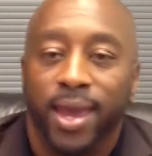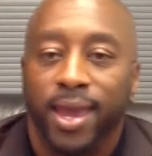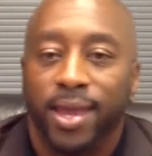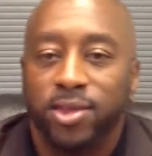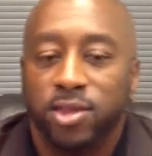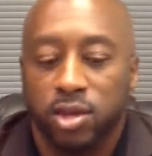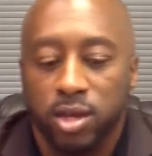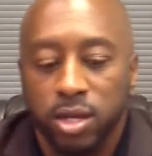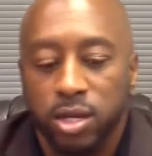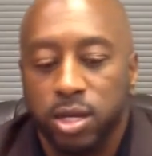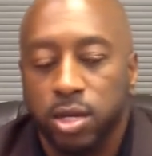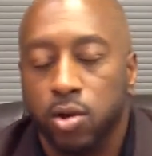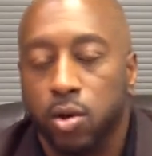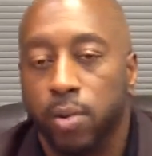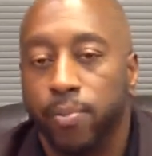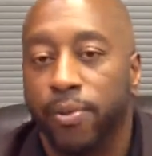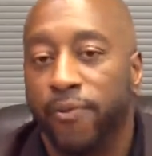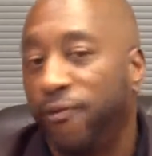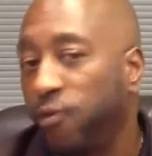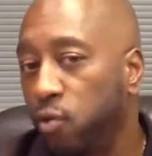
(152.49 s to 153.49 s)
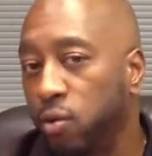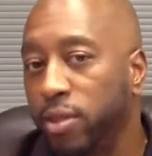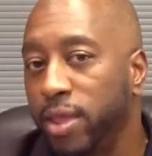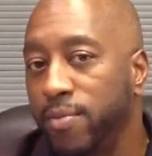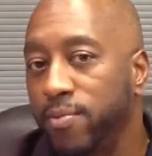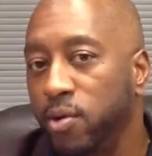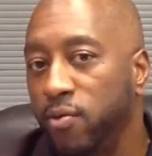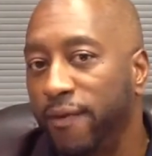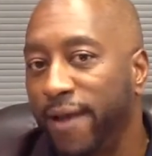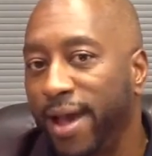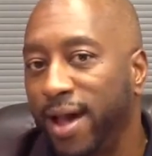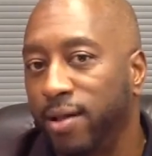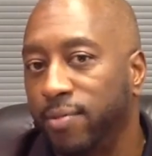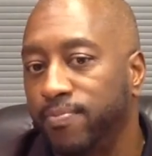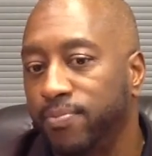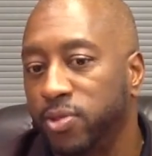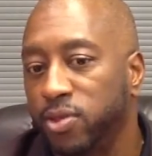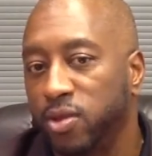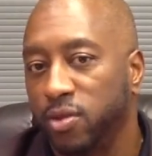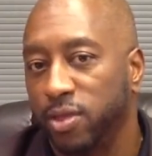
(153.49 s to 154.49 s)
It's good to do it before they move
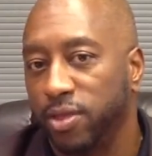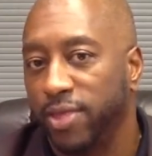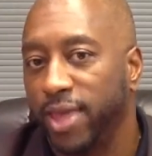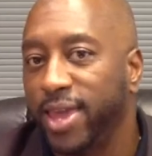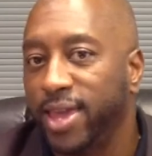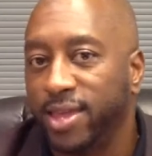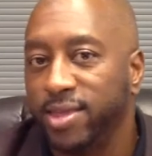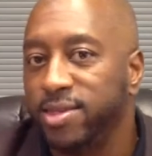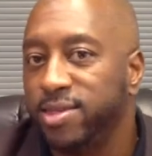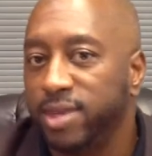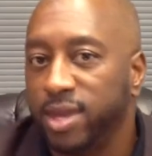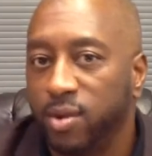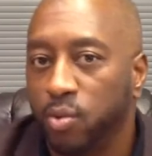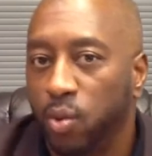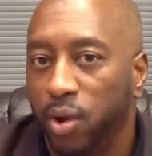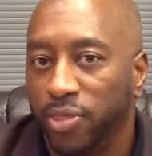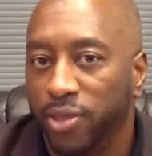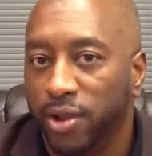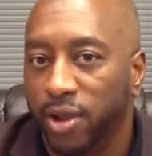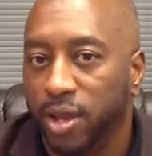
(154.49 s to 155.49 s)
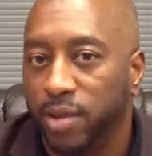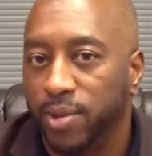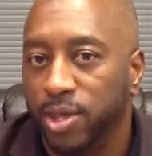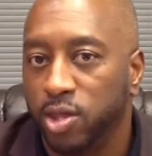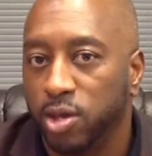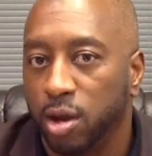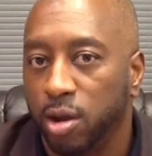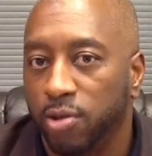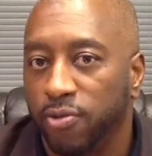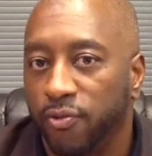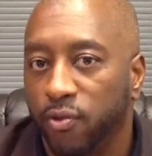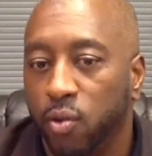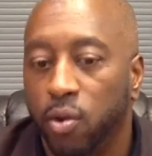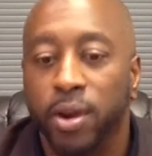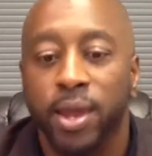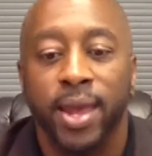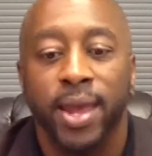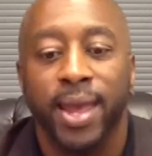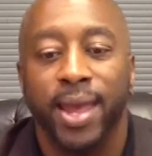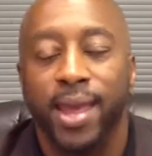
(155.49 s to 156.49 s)
out so that they can see what they're going to be charged for,